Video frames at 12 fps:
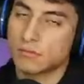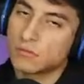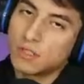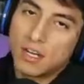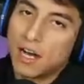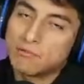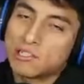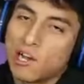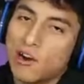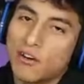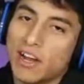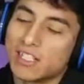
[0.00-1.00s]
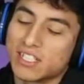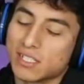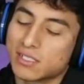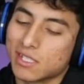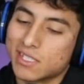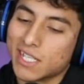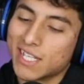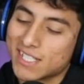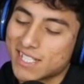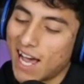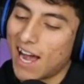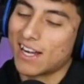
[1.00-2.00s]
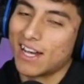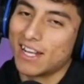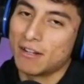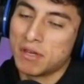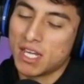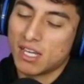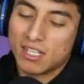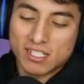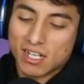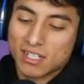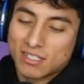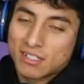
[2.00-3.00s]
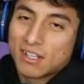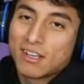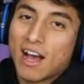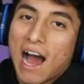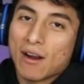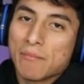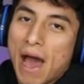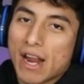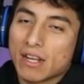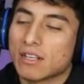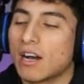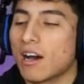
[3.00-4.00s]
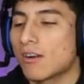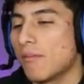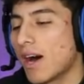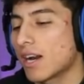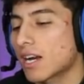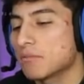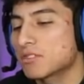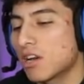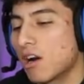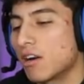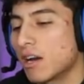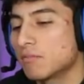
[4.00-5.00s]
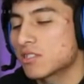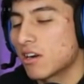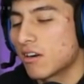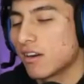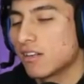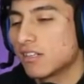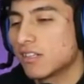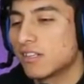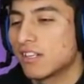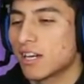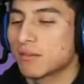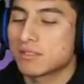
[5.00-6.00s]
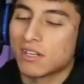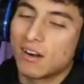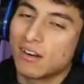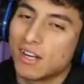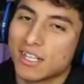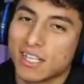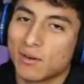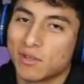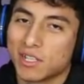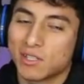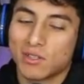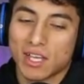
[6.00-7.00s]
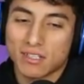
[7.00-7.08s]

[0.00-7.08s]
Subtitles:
I'm sorry, the tiki-taka in me is just automatic. I'm sorry. I didn't want to do that to